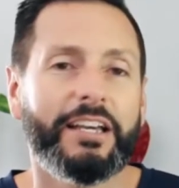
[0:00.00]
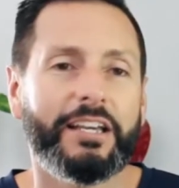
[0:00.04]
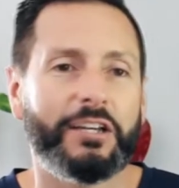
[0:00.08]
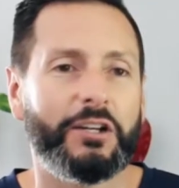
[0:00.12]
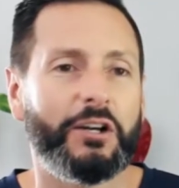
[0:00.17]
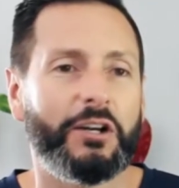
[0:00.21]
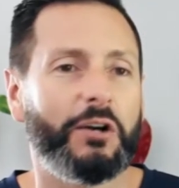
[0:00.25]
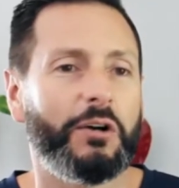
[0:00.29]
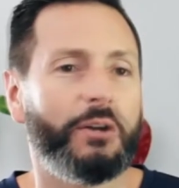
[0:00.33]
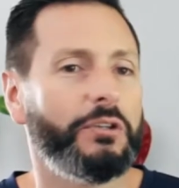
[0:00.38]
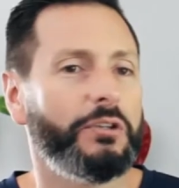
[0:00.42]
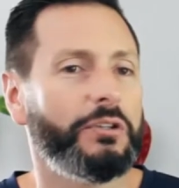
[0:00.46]
You
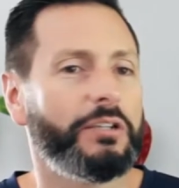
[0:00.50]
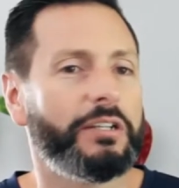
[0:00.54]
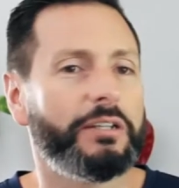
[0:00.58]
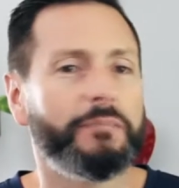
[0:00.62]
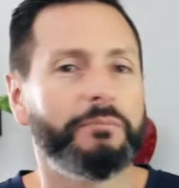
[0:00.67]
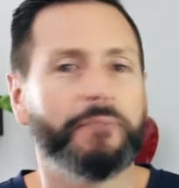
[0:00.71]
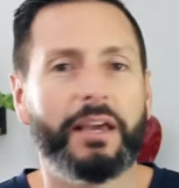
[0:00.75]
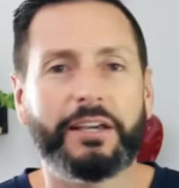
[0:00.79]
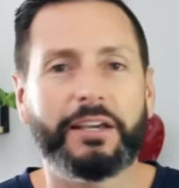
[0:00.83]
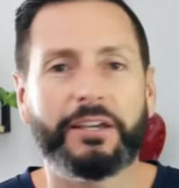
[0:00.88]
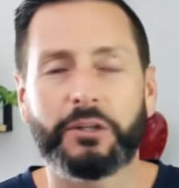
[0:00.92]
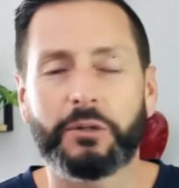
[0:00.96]
know, you
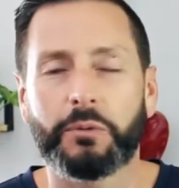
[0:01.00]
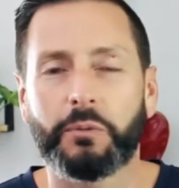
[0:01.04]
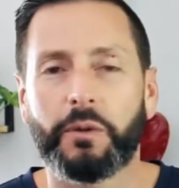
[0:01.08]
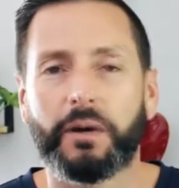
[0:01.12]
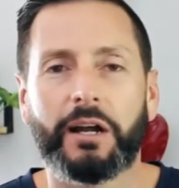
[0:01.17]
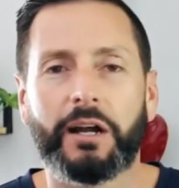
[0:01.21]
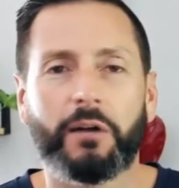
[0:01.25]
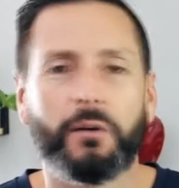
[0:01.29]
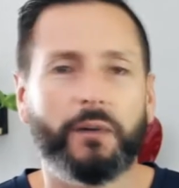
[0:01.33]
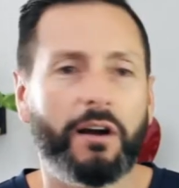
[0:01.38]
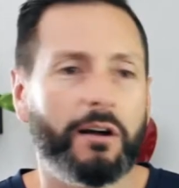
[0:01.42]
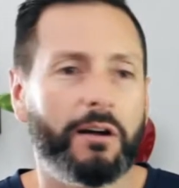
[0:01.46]
can make your
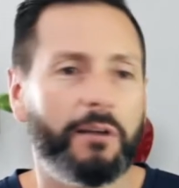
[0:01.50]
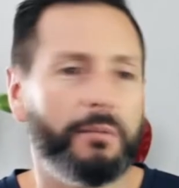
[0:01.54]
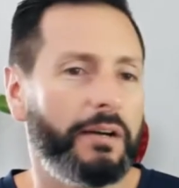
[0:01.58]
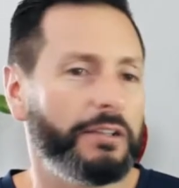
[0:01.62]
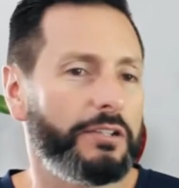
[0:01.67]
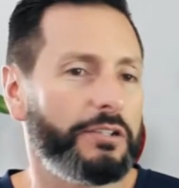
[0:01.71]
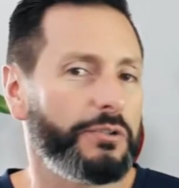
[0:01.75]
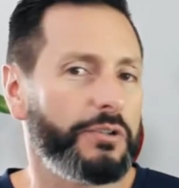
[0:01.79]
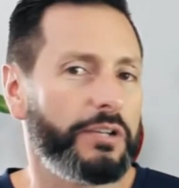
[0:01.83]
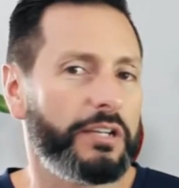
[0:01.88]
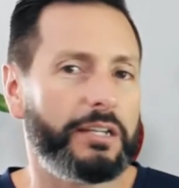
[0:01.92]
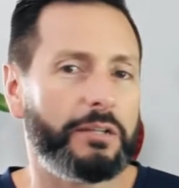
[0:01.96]
way around
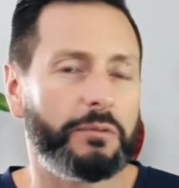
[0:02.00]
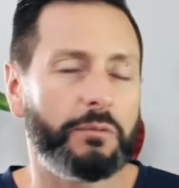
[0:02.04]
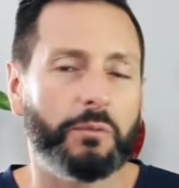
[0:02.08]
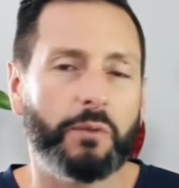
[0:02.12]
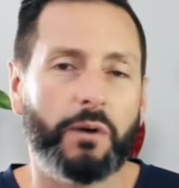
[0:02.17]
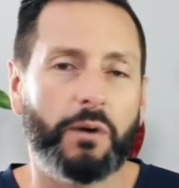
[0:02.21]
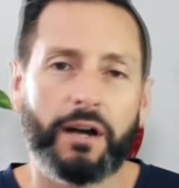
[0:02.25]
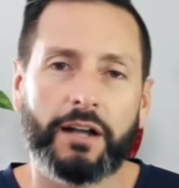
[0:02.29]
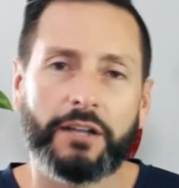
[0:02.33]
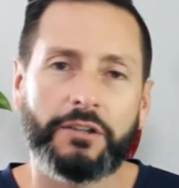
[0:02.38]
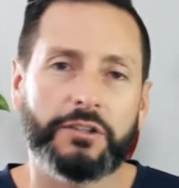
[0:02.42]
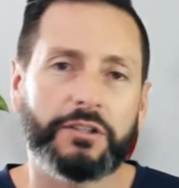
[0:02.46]
by drinking
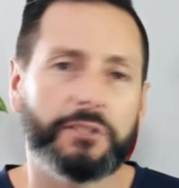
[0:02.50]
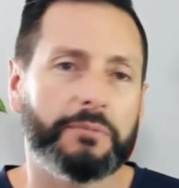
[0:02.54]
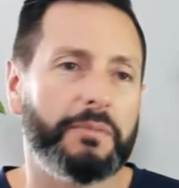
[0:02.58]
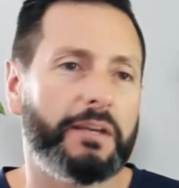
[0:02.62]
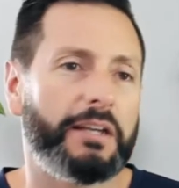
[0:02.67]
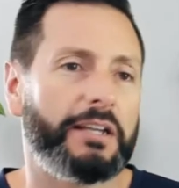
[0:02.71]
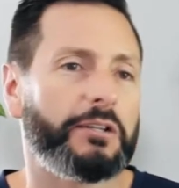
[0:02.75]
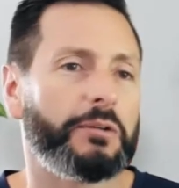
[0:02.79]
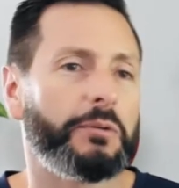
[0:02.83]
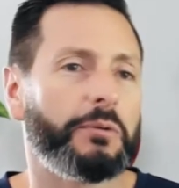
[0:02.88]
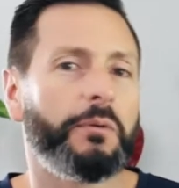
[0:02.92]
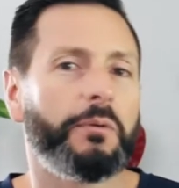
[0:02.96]
wine. You can
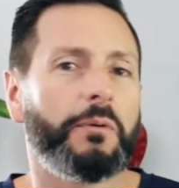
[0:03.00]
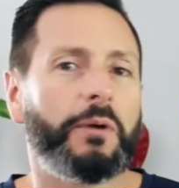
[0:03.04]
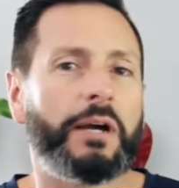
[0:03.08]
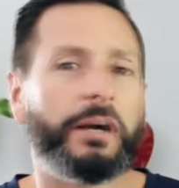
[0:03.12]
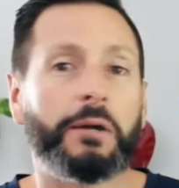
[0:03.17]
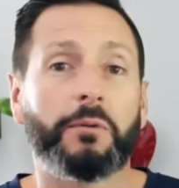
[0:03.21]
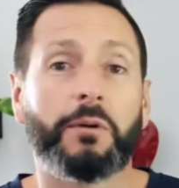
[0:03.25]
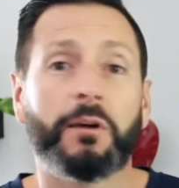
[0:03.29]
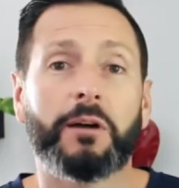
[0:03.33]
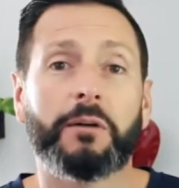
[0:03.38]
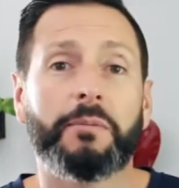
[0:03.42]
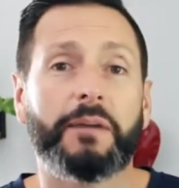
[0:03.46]
make your way
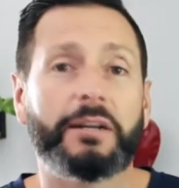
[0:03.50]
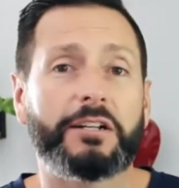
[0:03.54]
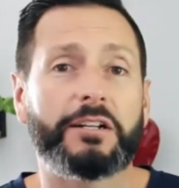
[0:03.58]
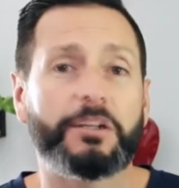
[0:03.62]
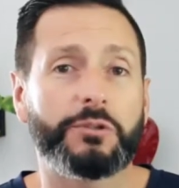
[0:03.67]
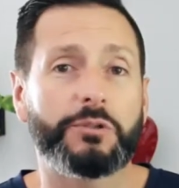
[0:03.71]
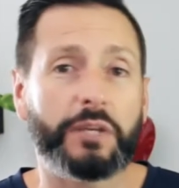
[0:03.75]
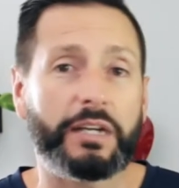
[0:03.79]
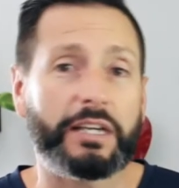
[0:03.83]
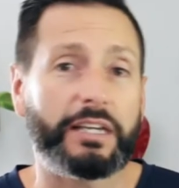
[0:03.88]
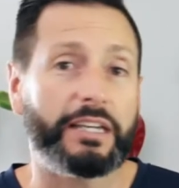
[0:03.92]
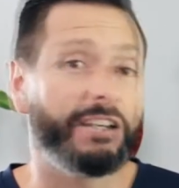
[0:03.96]
around by
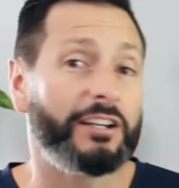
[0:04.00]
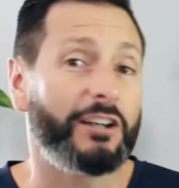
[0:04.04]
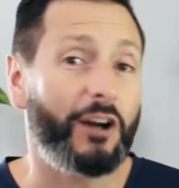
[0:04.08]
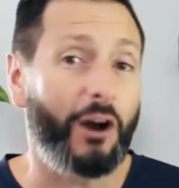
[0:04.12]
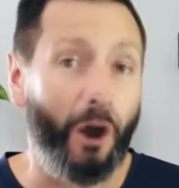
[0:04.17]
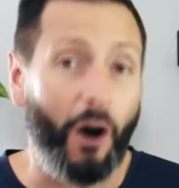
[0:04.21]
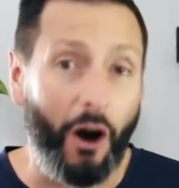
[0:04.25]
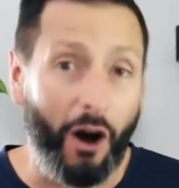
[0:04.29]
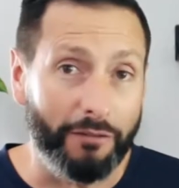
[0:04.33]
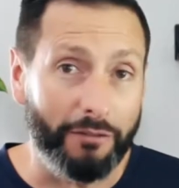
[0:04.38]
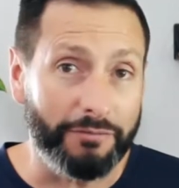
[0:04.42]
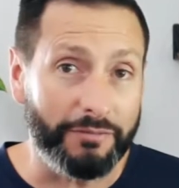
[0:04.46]
drinking
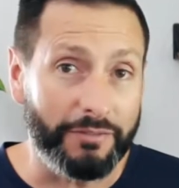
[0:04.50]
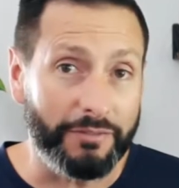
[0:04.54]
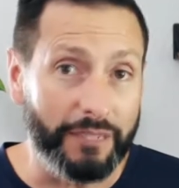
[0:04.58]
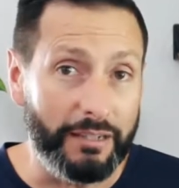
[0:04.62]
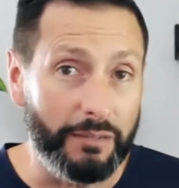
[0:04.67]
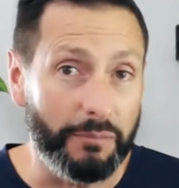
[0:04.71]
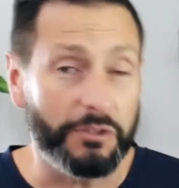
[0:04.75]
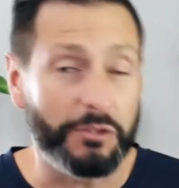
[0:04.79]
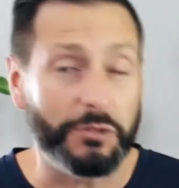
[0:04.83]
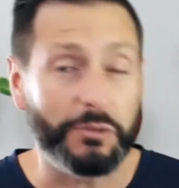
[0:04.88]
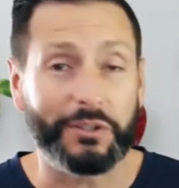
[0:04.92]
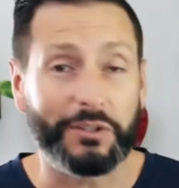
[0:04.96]
coffee,
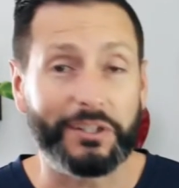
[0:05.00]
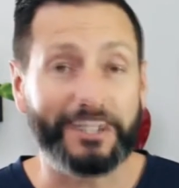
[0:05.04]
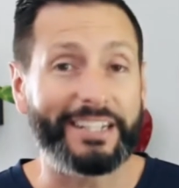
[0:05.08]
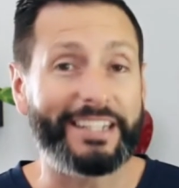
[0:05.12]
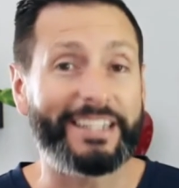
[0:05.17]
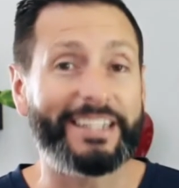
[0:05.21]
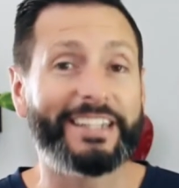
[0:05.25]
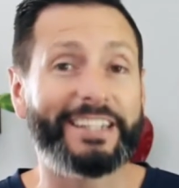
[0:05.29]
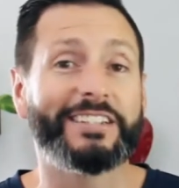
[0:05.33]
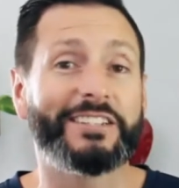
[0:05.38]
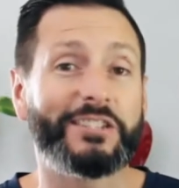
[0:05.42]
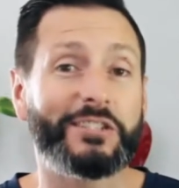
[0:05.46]
which we're going to
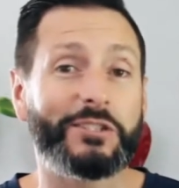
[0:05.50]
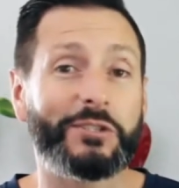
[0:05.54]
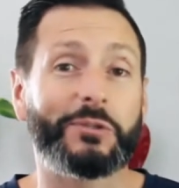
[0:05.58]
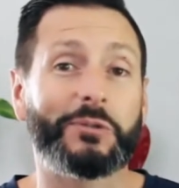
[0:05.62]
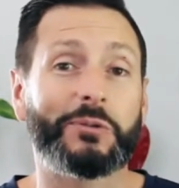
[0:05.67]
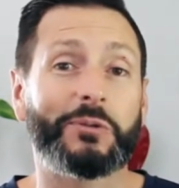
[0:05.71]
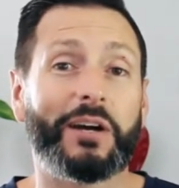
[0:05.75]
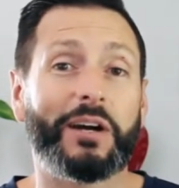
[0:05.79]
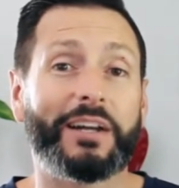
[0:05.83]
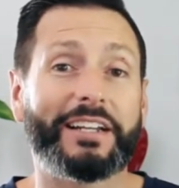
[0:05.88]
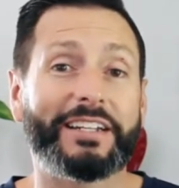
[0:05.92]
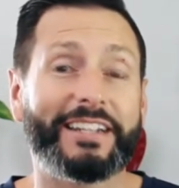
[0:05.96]
get into
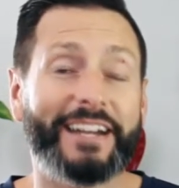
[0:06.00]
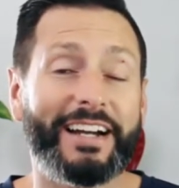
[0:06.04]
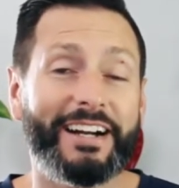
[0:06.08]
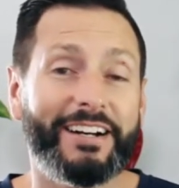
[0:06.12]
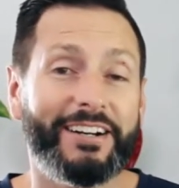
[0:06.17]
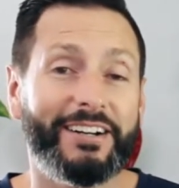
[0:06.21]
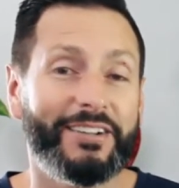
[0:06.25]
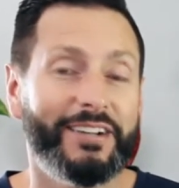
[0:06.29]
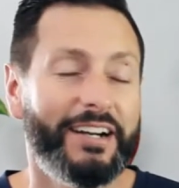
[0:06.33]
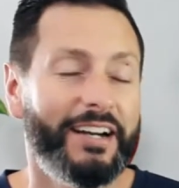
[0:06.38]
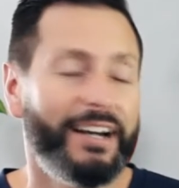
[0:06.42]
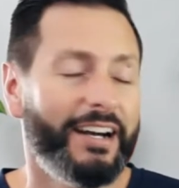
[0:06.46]
right
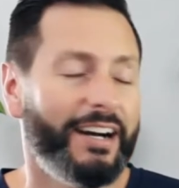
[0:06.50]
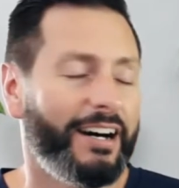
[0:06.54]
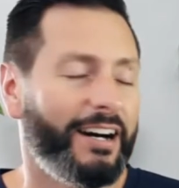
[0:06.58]
now.